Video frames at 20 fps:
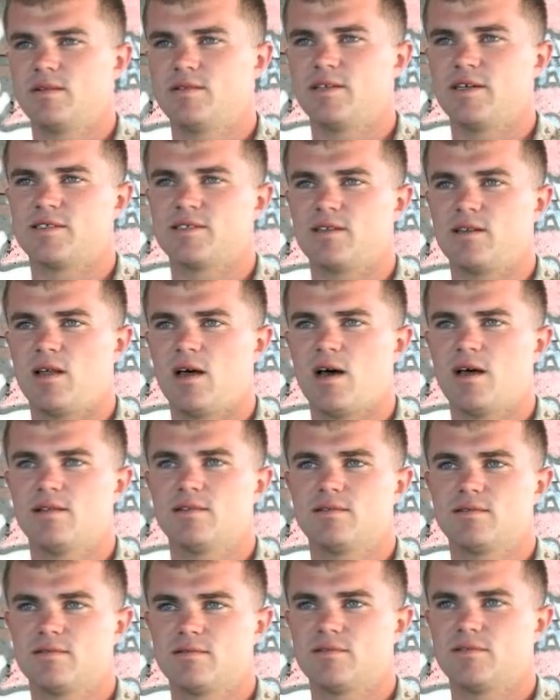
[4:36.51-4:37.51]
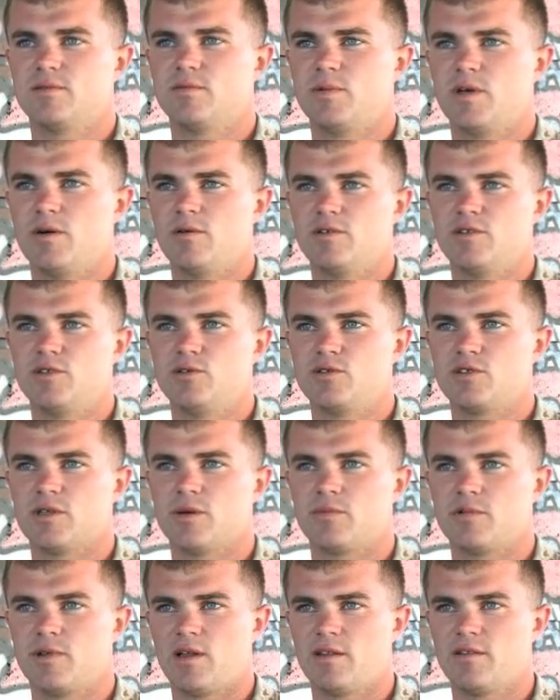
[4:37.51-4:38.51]
It takes a lot to be able to do
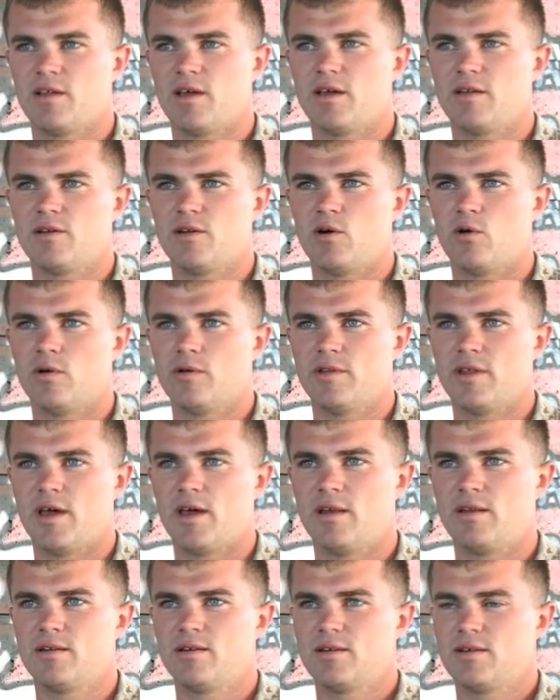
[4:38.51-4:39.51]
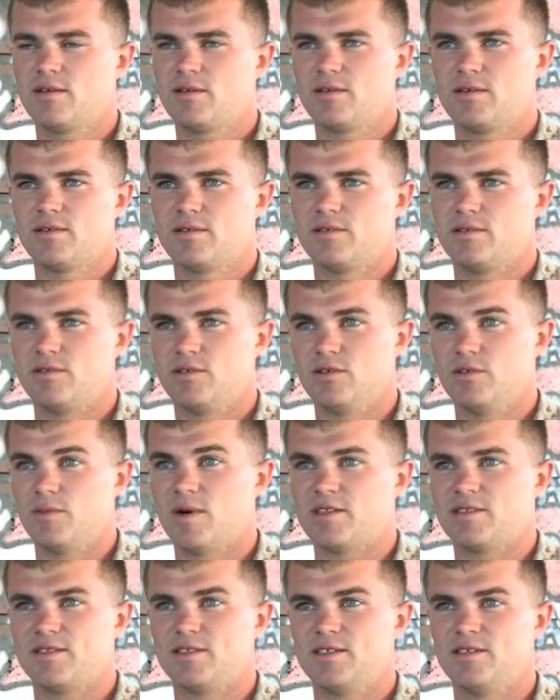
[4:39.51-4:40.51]
something like that, knowing that you're
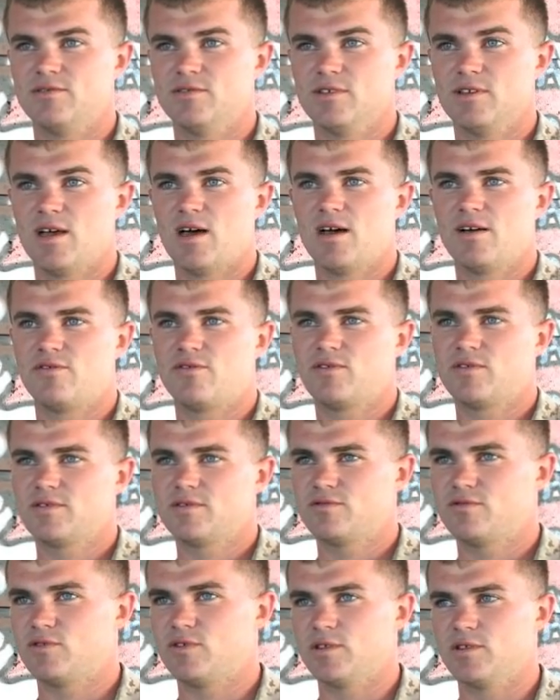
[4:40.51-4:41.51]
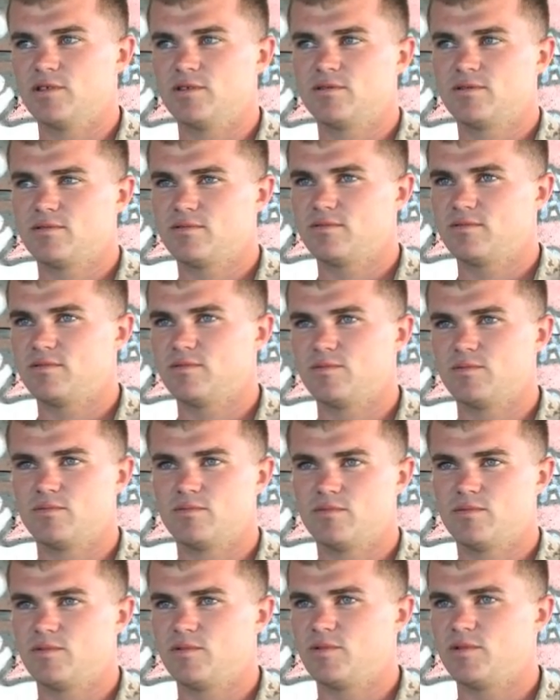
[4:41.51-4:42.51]
about to give your life for
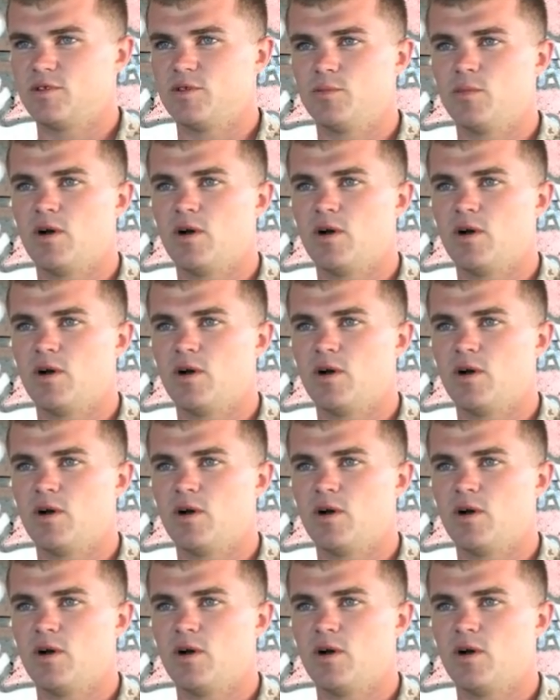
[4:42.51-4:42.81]
your